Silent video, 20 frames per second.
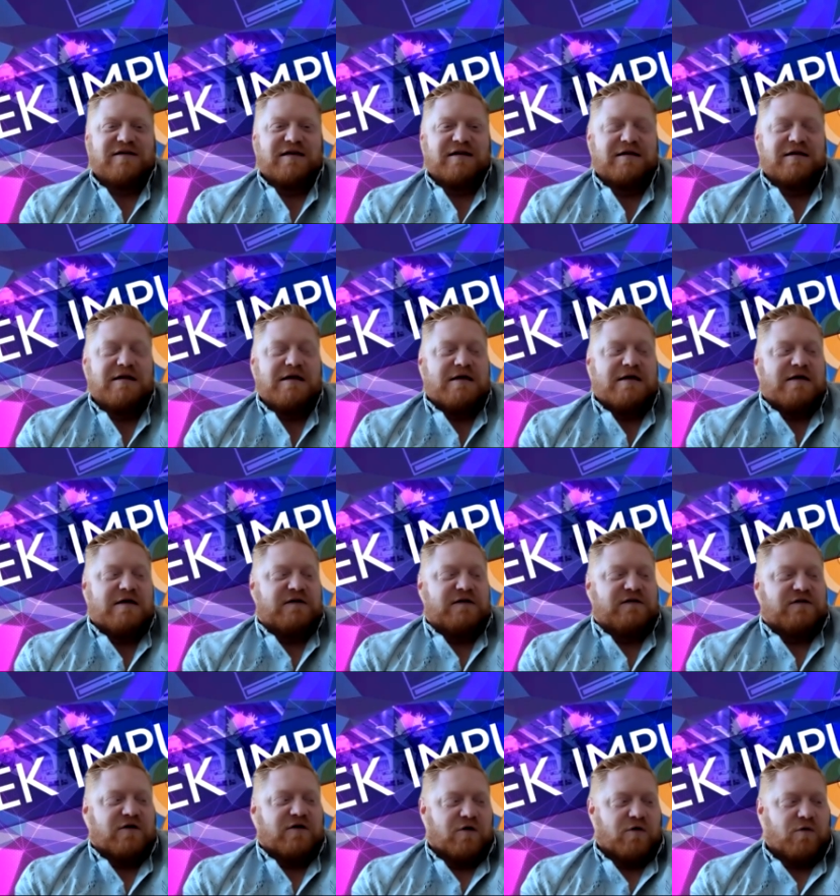And
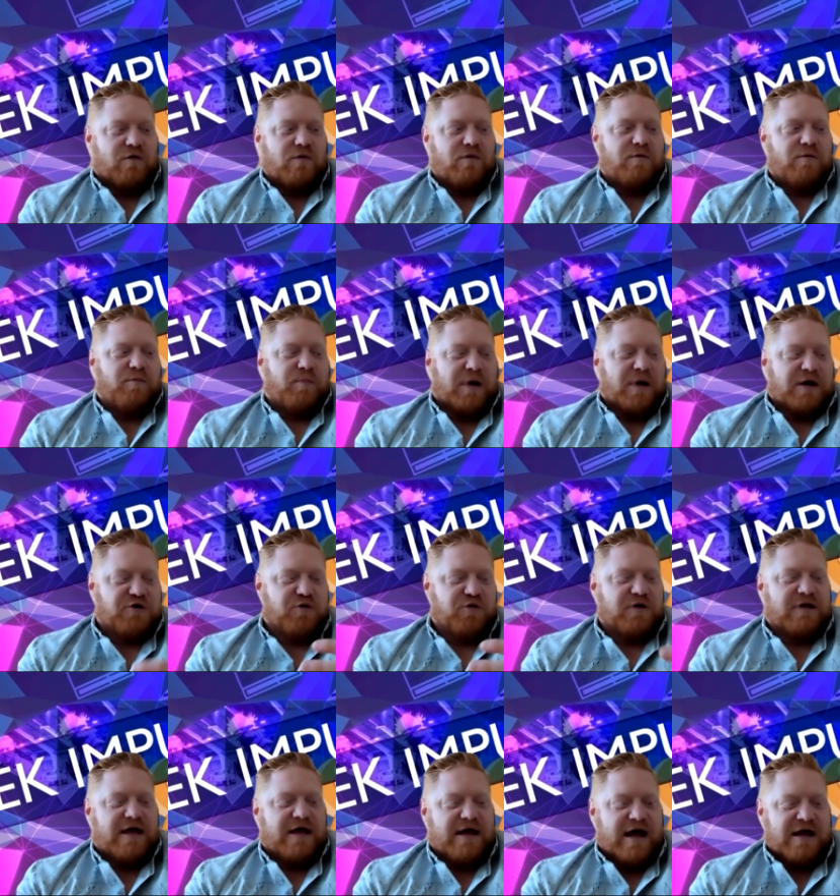so by
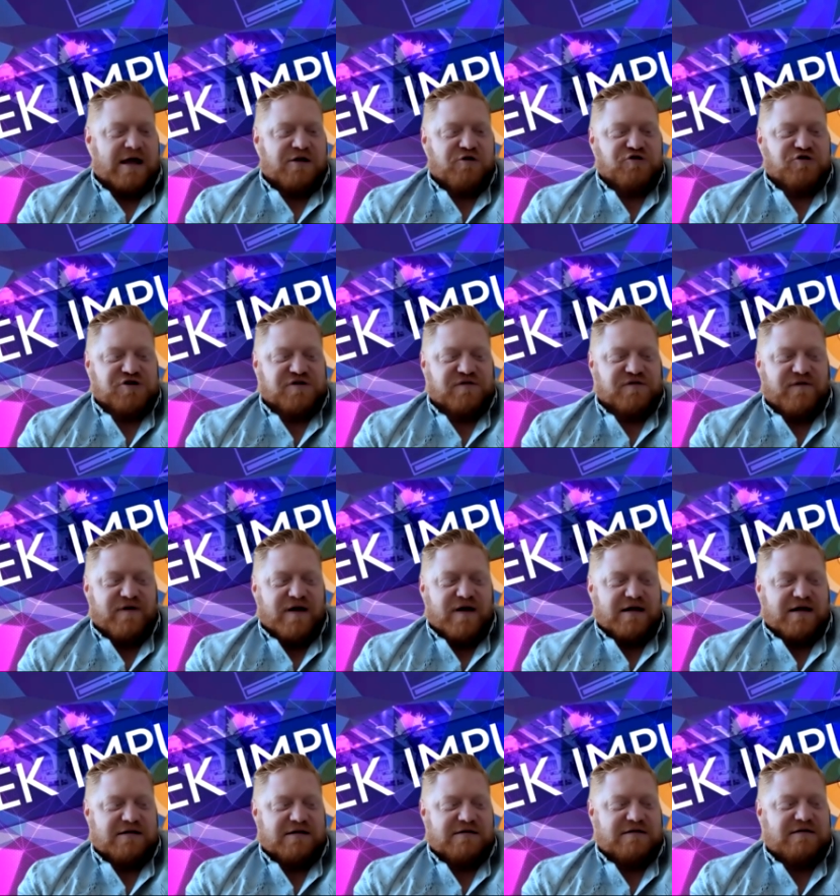doing that, I usually
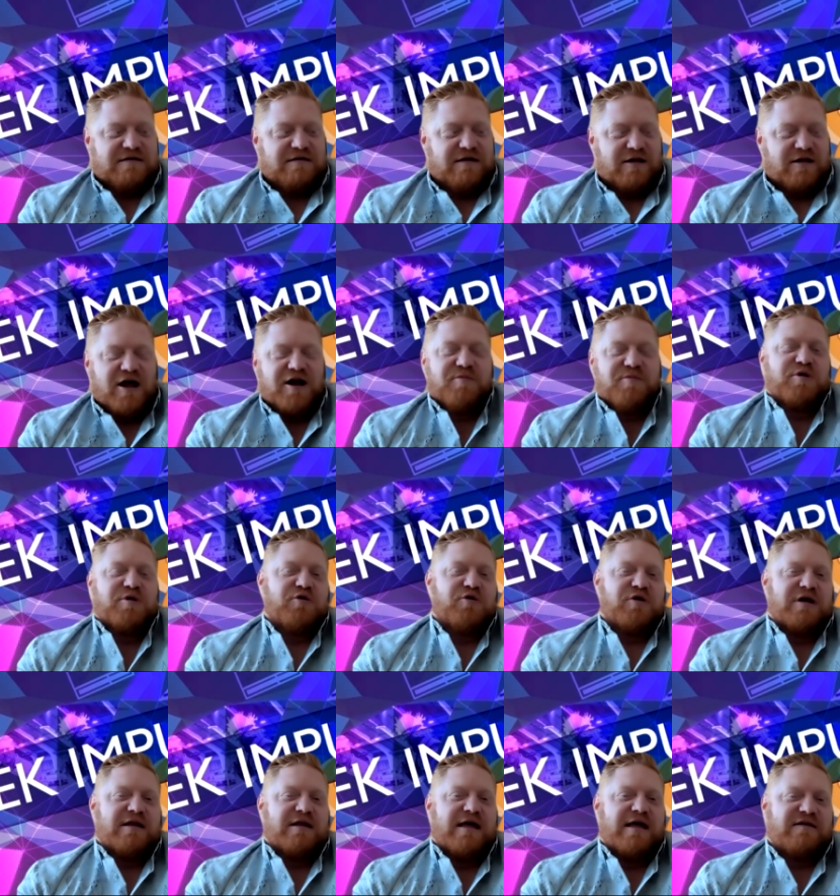find a lot of
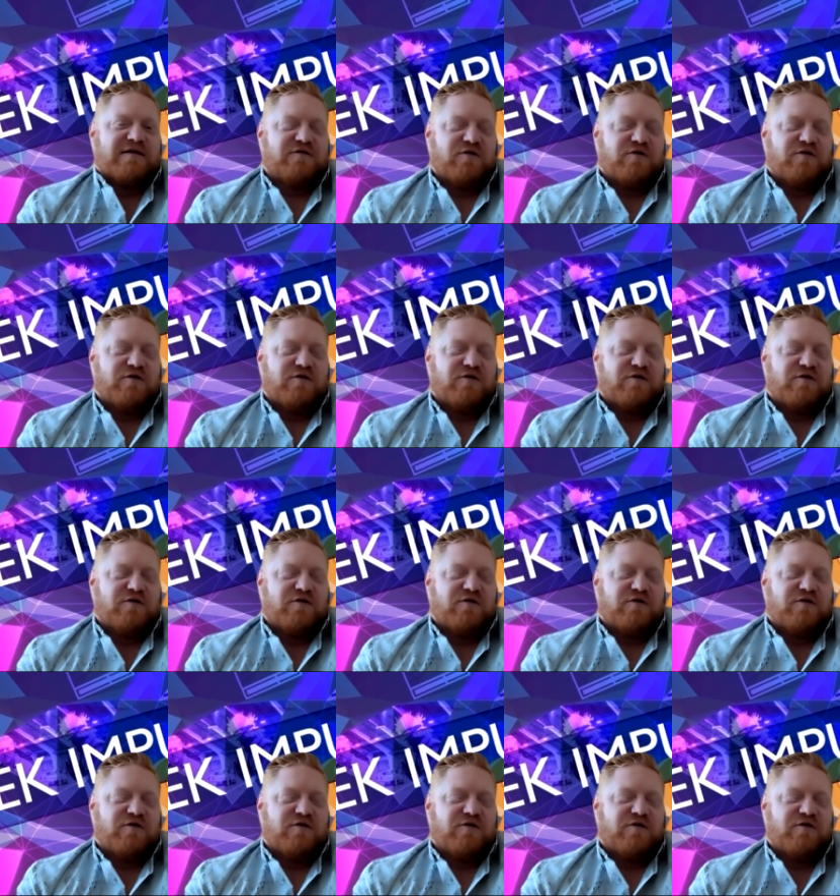beauty in that.